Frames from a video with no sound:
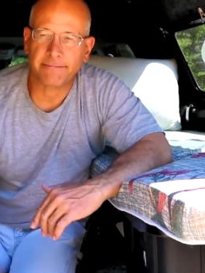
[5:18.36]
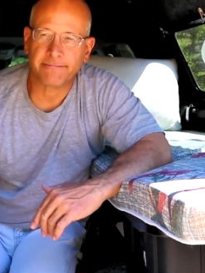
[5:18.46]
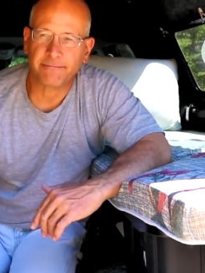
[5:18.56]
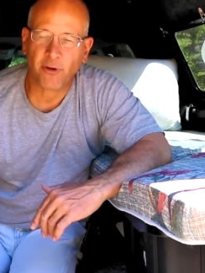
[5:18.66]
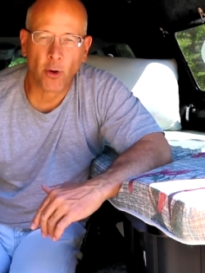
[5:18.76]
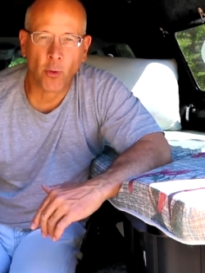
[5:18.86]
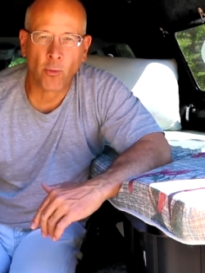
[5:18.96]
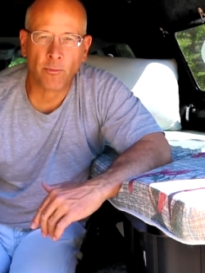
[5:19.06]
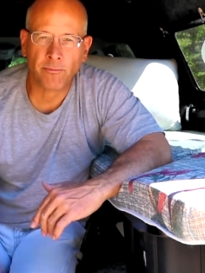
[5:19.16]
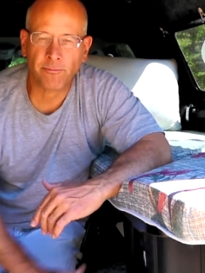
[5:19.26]

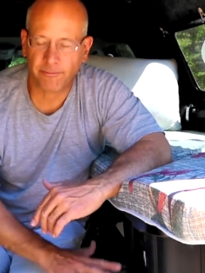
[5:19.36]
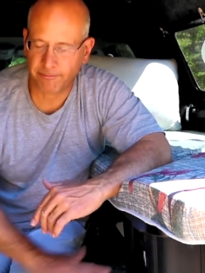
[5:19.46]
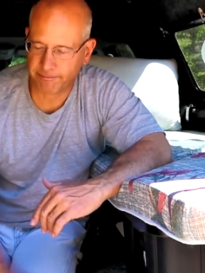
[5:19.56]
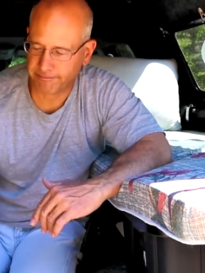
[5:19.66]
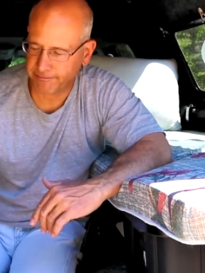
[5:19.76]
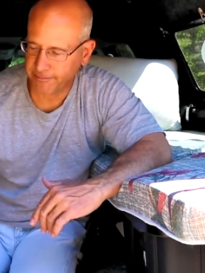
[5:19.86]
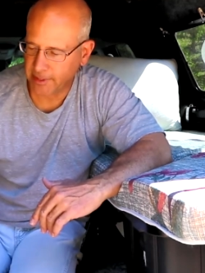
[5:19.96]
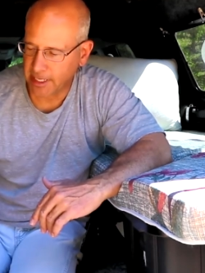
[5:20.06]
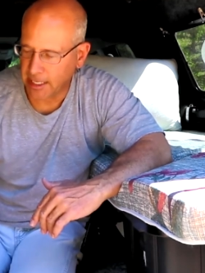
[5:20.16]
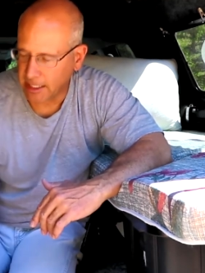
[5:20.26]
foam
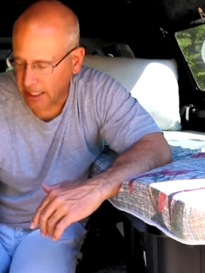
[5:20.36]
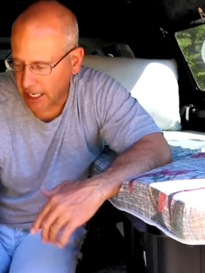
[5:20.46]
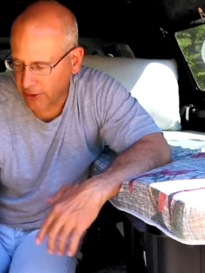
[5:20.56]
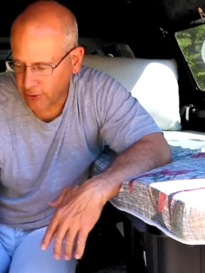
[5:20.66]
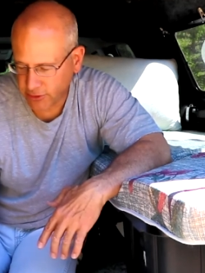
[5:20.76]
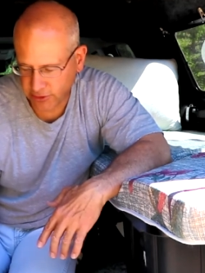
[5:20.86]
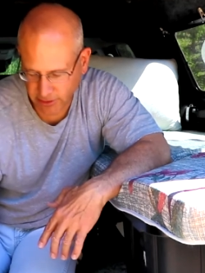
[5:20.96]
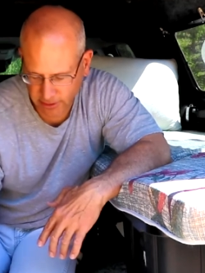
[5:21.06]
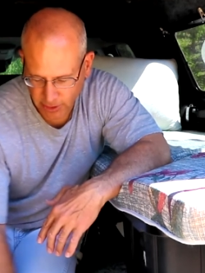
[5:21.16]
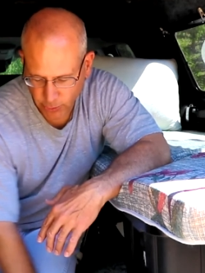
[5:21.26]
liners
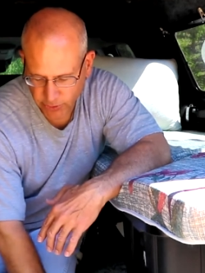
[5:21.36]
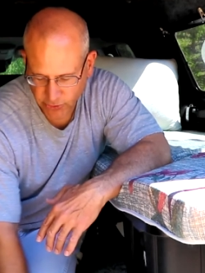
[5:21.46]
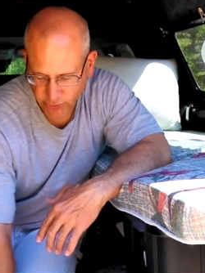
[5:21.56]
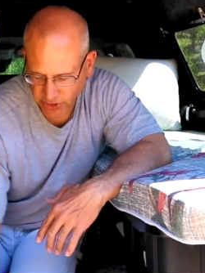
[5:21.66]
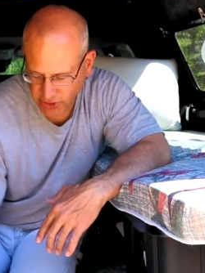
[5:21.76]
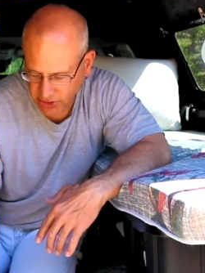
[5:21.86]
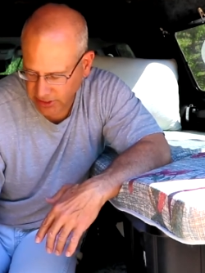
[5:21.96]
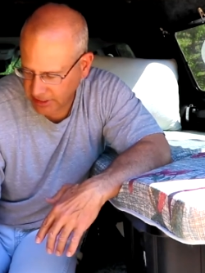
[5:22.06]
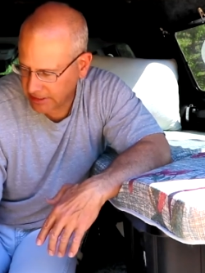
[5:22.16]
to deal with these ridges.